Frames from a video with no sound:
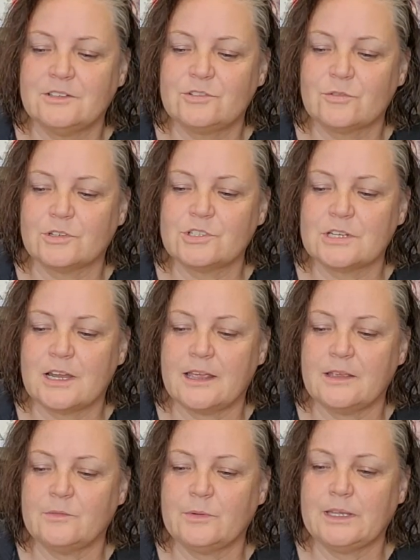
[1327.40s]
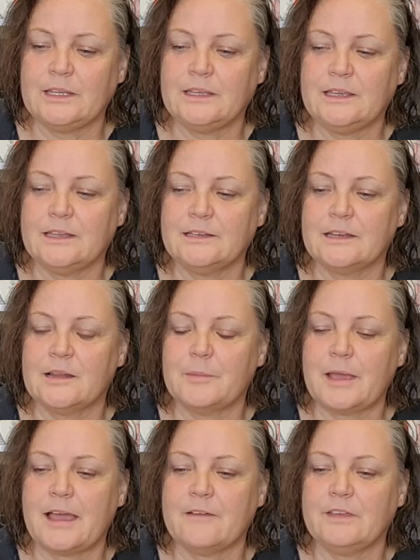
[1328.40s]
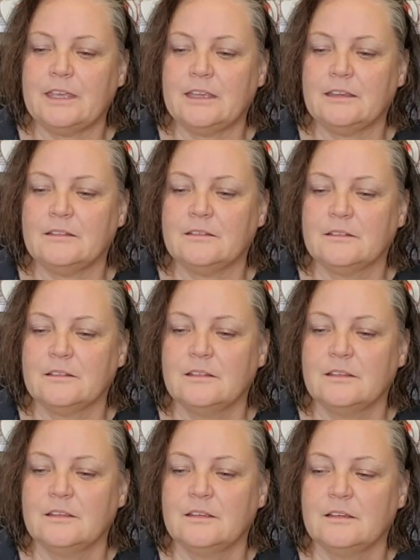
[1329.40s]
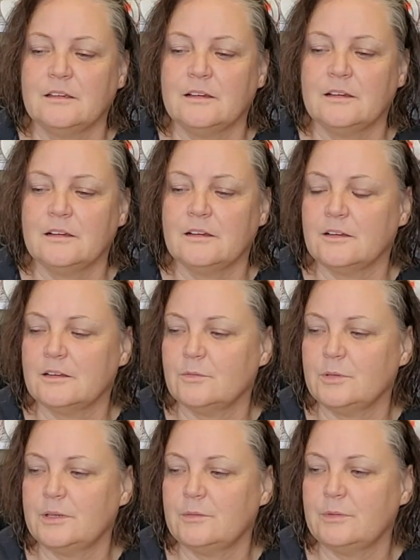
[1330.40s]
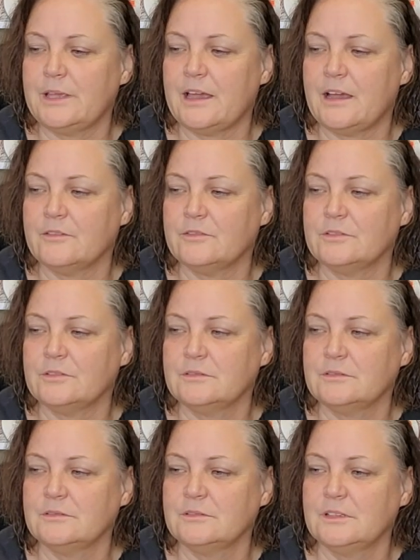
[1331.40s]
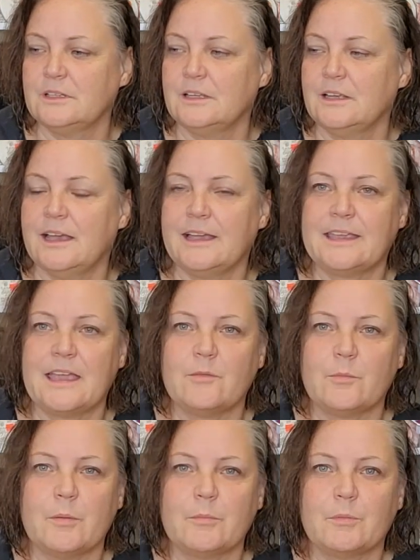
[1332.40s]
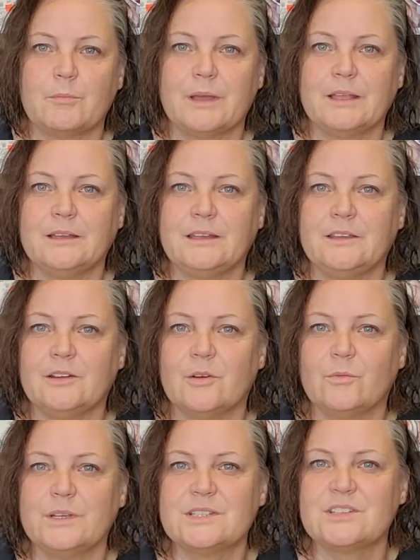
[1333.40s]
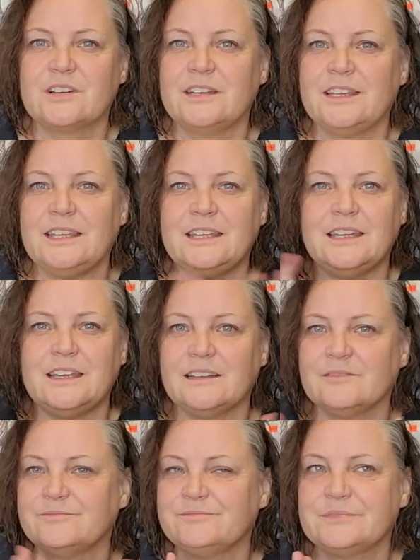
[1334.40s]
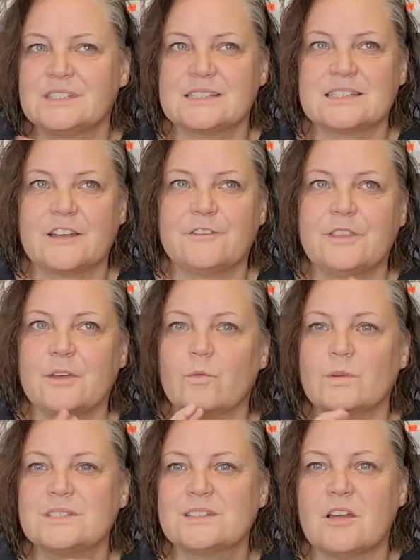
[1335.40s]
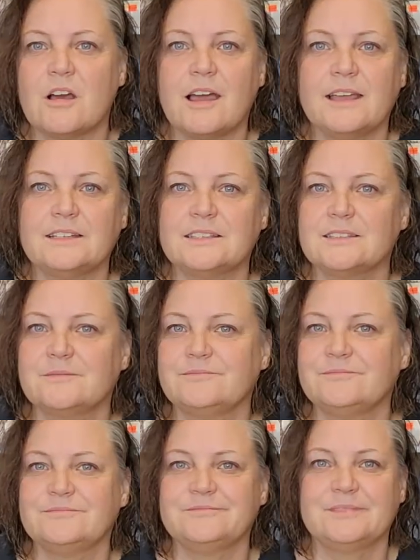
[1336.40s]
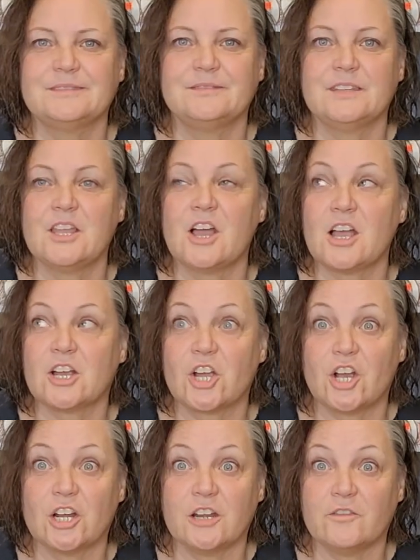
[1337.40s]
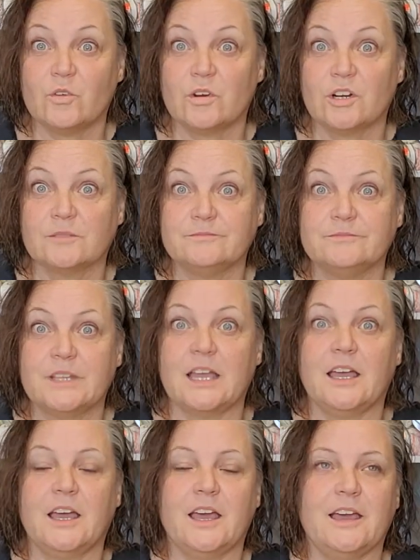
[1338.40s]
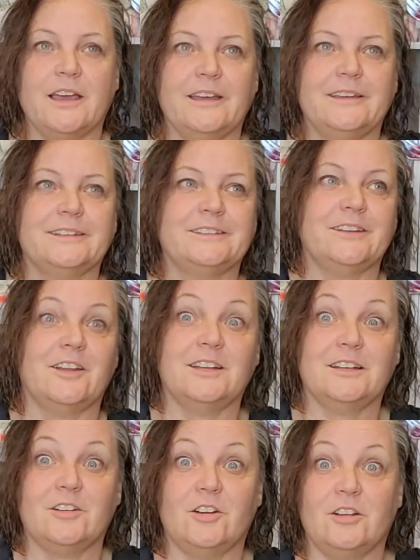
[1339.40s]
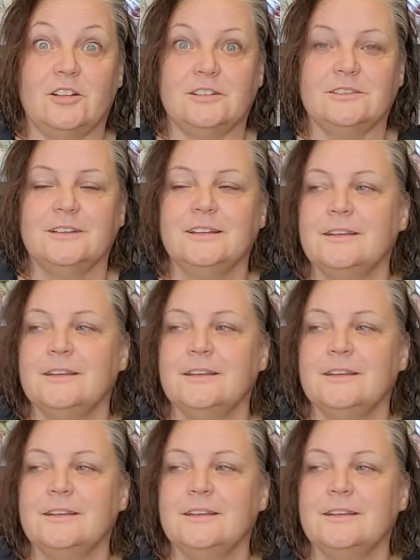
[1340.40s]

George and I, we ended up having, oh, what did we have? I can't remember, but you know, we started eating stuff that was not carnivore, not at all.